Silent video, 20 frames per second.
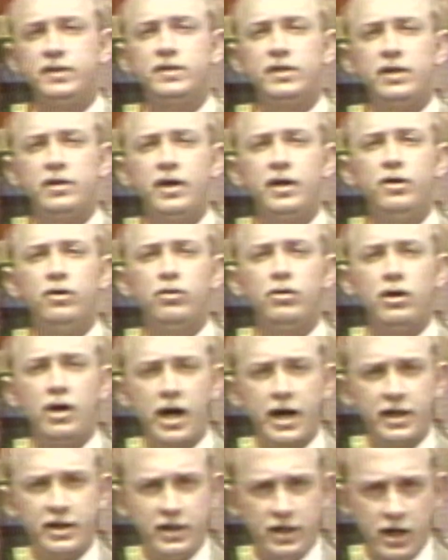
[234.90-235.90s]
say they don't
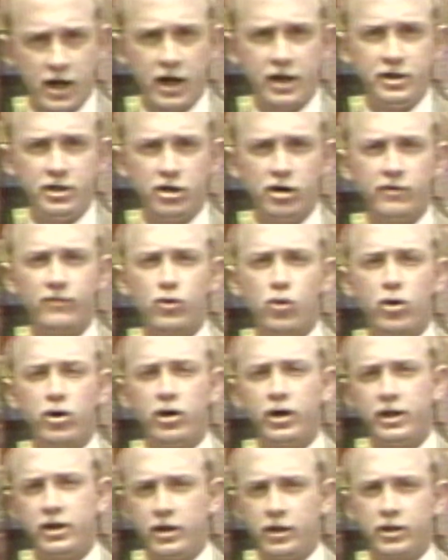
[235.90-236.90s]
like the idea of
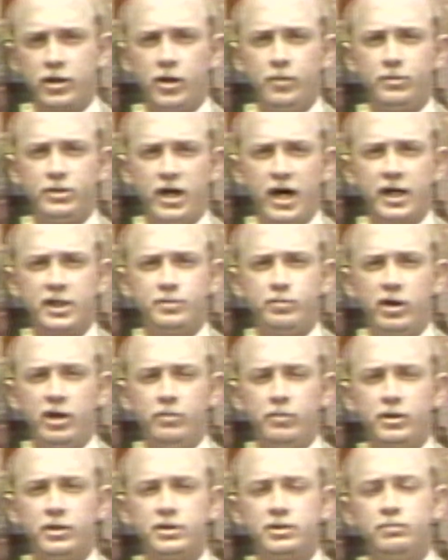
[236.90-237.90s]
quarterly income tax
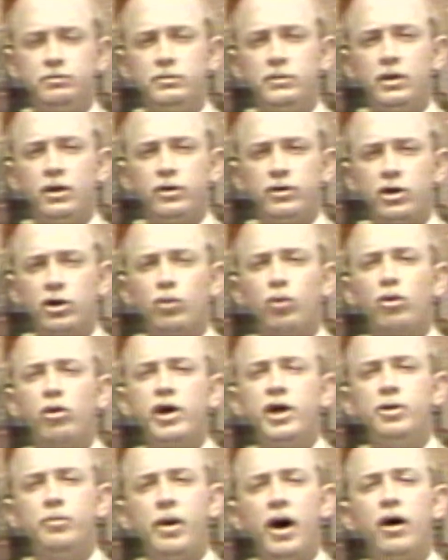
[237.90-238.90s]
payments. They're
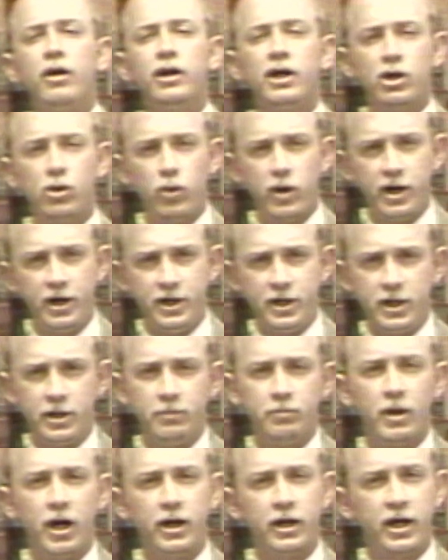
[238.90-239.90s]
worried about liquidity
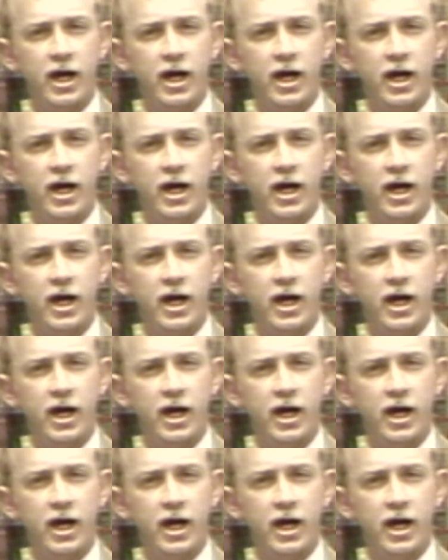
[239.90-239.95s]
and